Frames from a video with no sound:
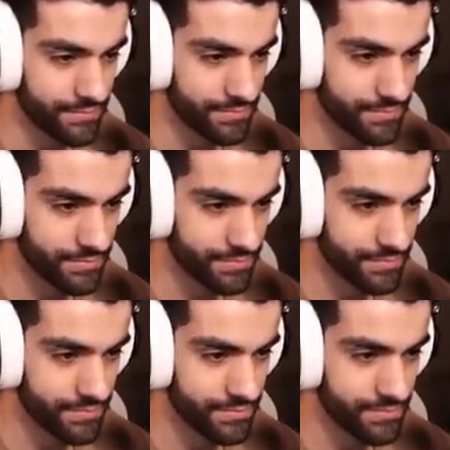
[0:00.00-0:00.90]

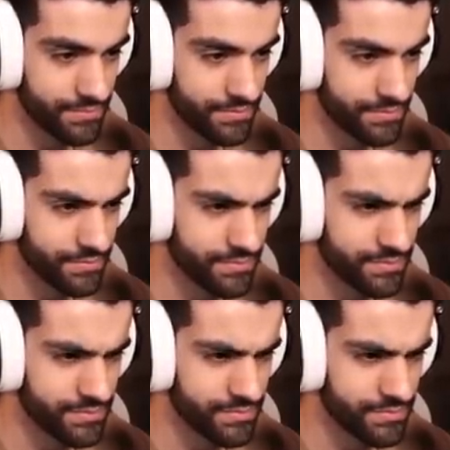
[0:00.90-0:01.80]

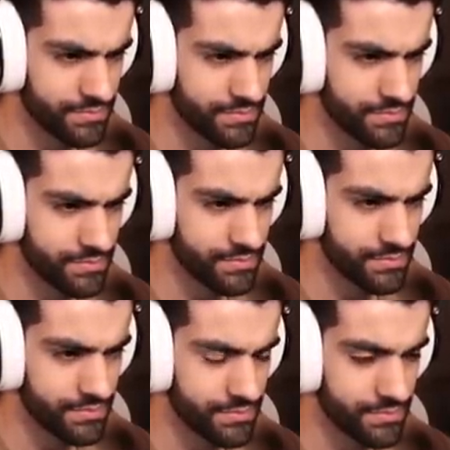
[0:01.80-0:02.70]

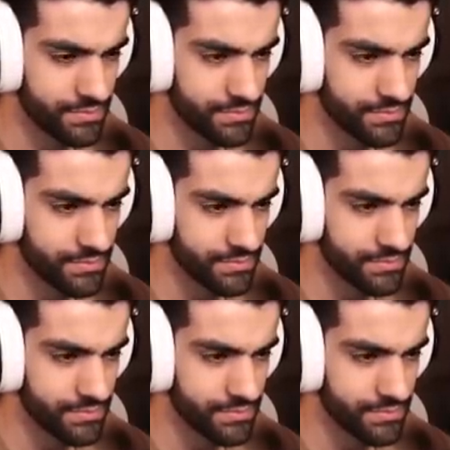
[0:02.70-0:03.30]
Nobody speaks.